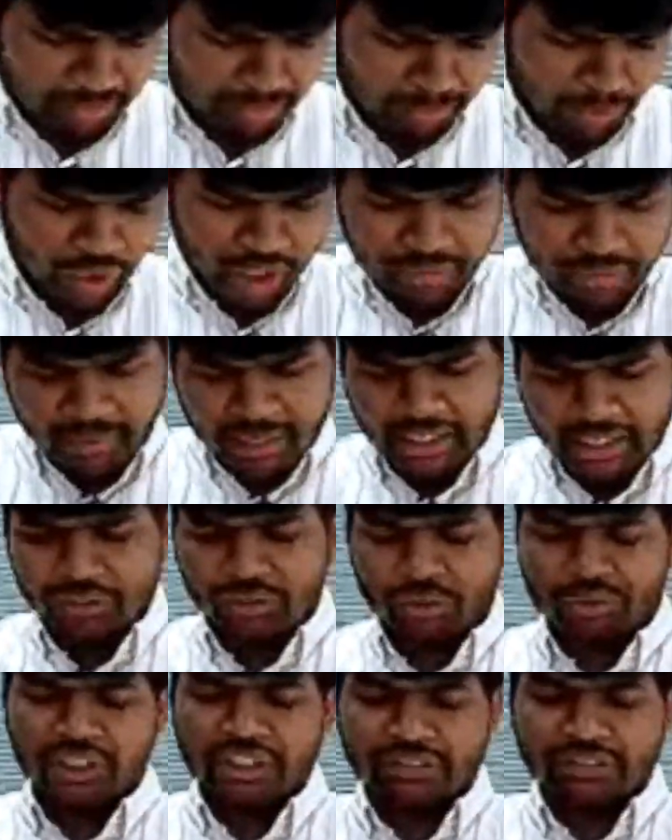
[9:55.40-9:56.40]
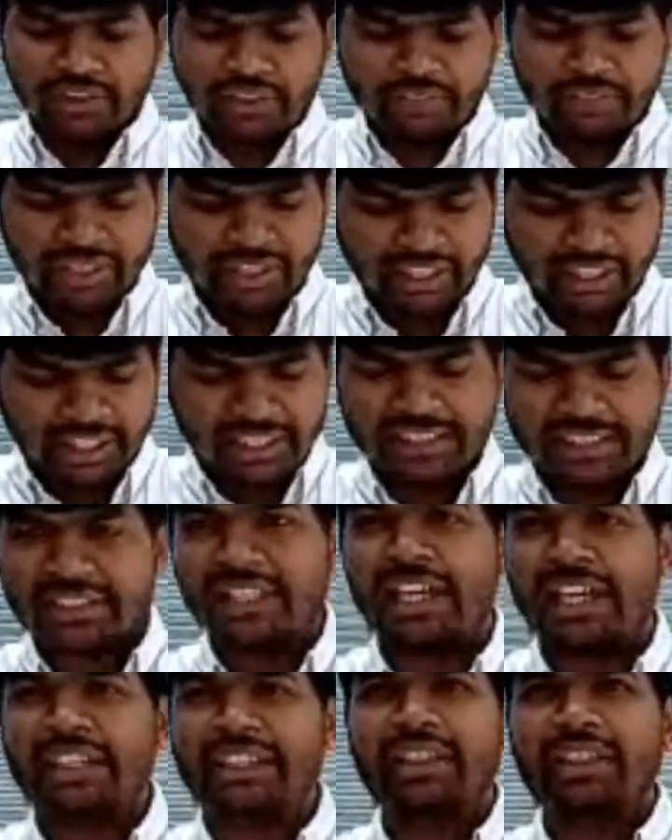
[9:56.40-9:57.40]
Modern max questions were very less,
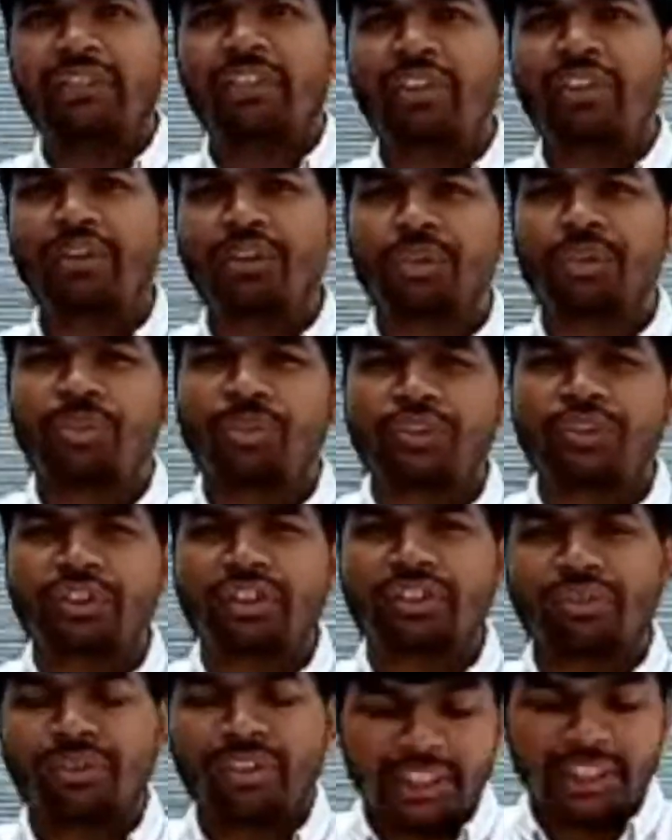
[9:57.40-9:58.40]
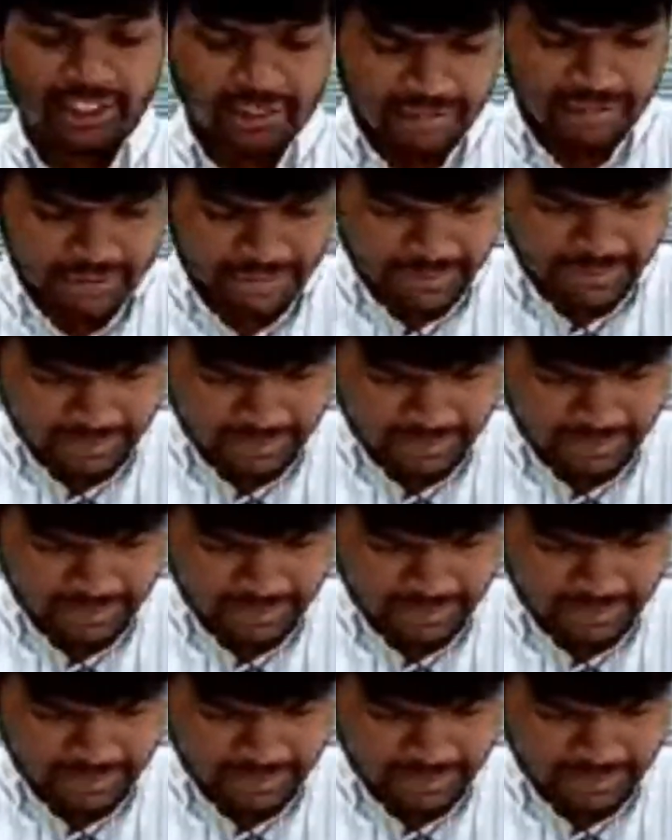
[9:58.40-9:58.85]
I think one or two questions only.